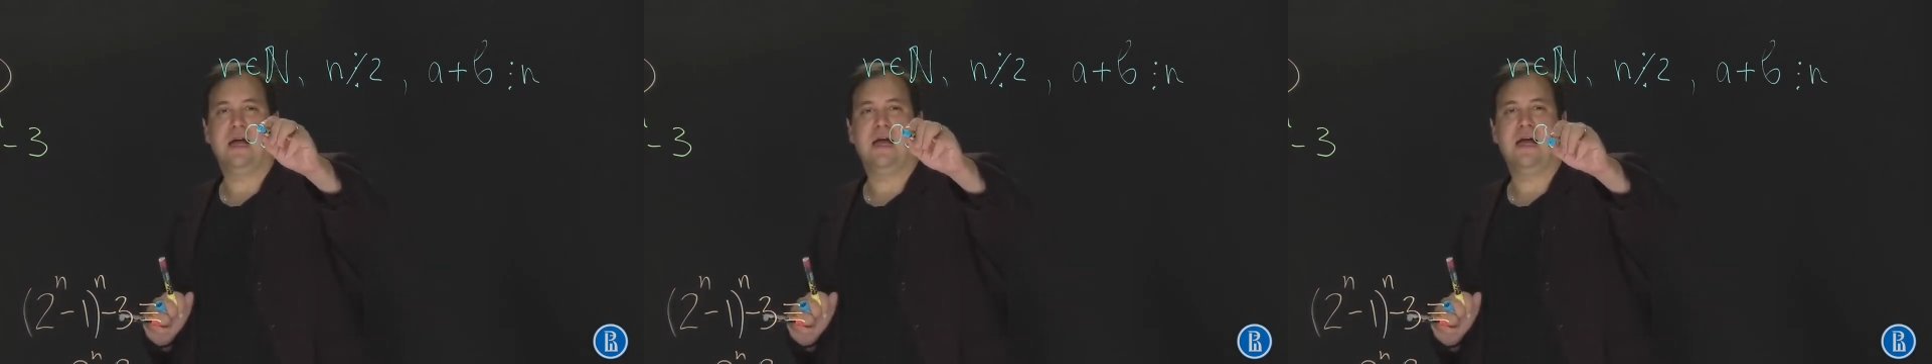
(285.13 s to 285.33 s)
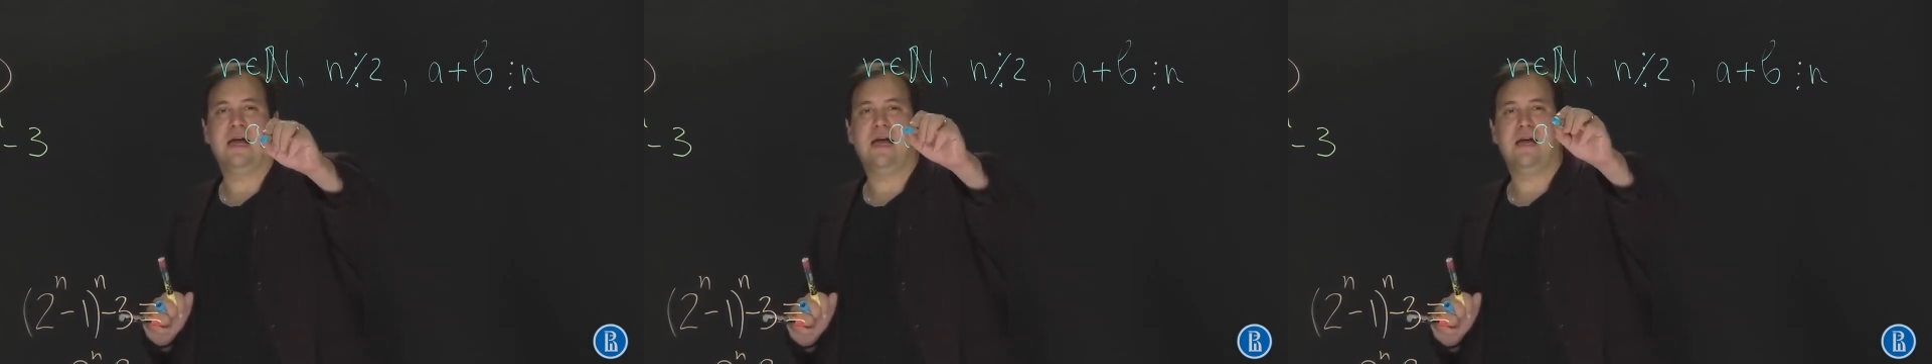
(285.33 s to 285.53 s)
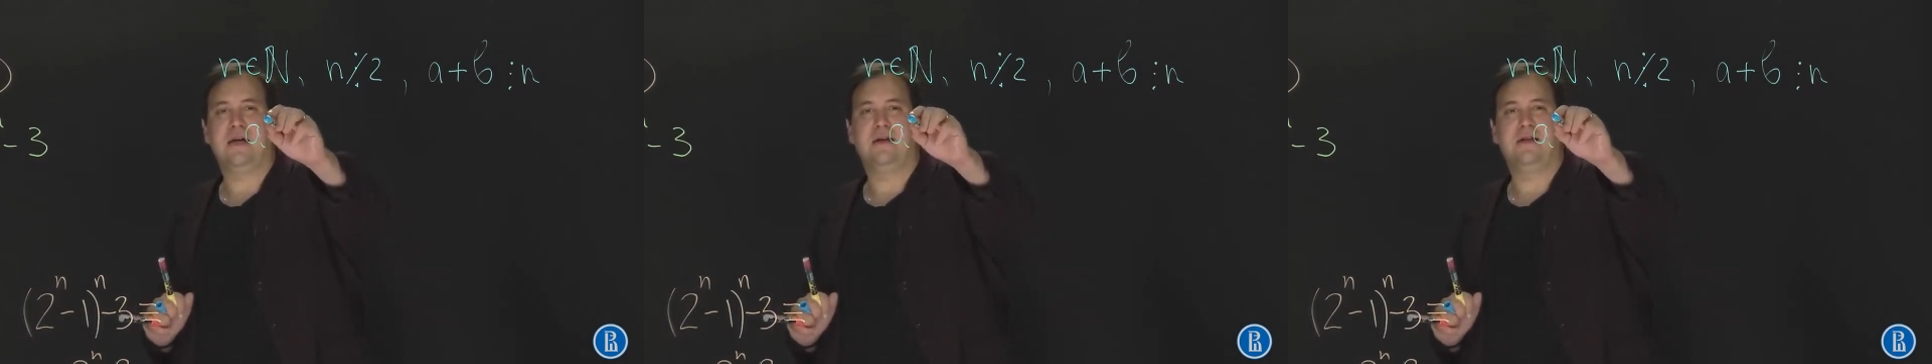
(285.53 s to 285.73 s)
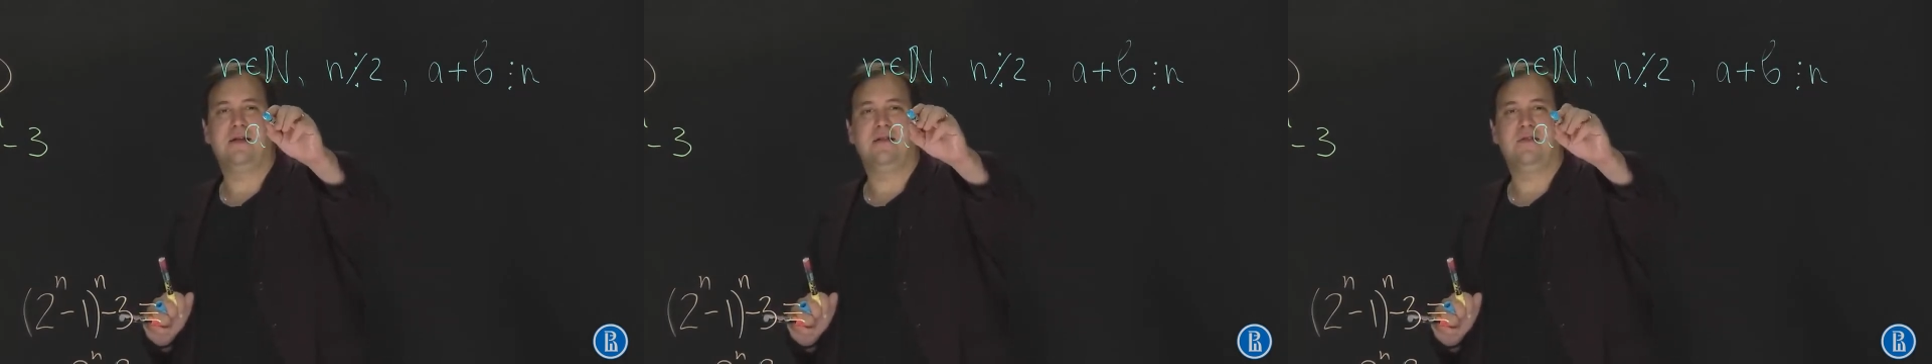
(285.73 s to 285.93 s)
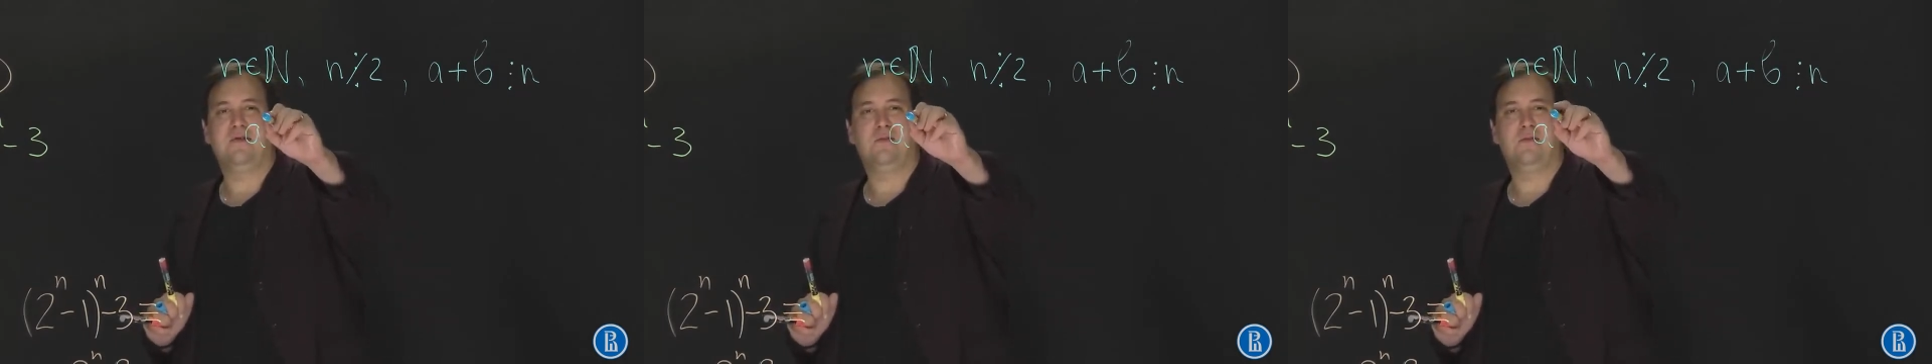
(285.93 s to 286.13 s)
a to
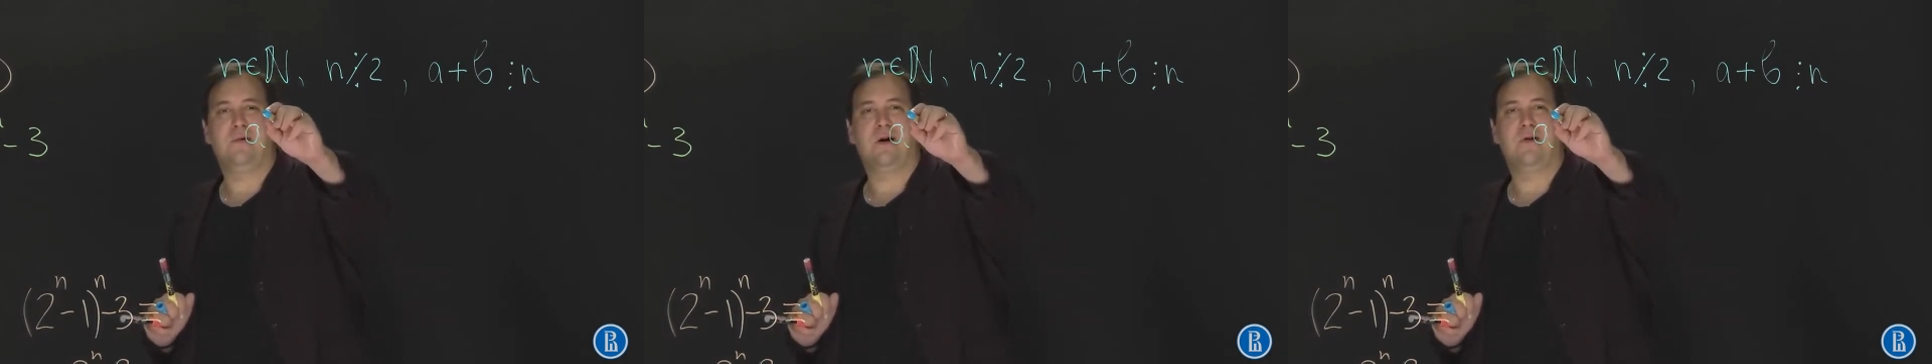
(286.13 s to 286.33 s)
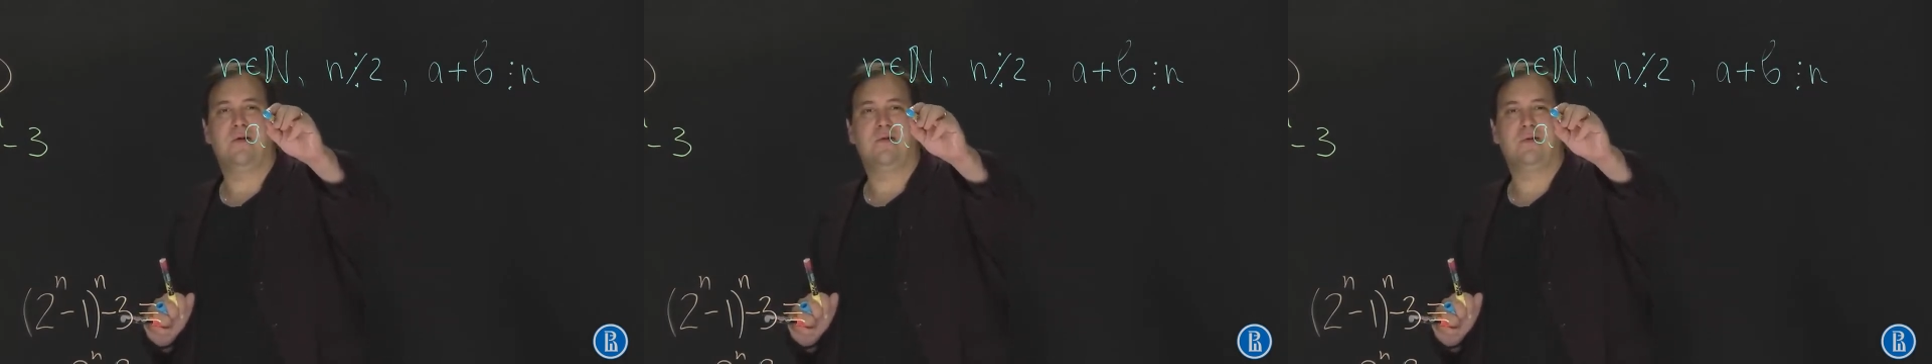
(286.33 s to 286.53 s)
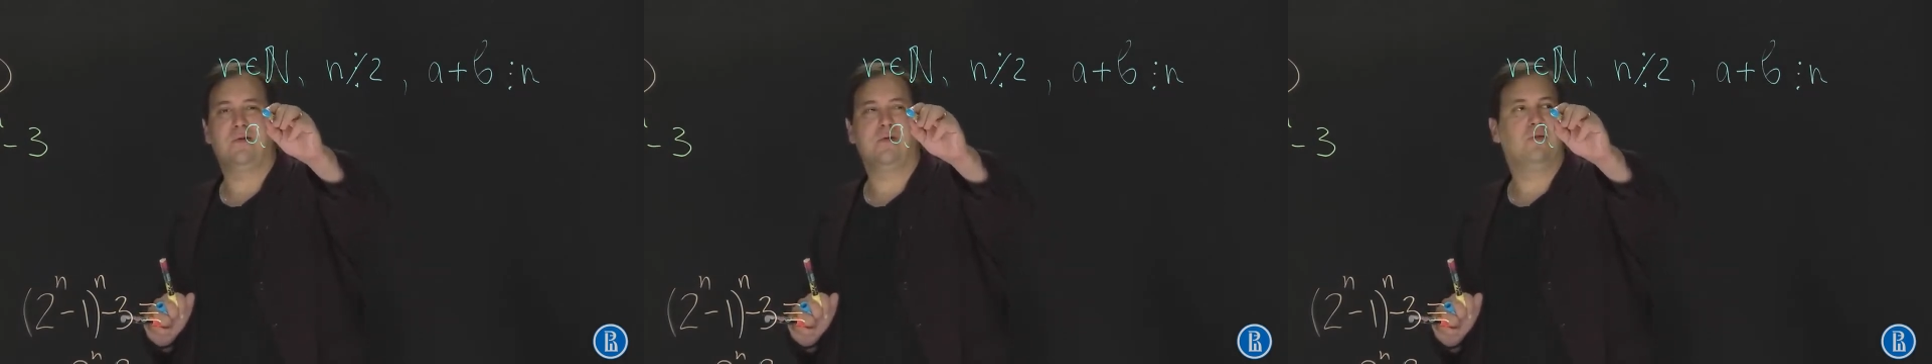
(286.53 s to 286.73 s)
the power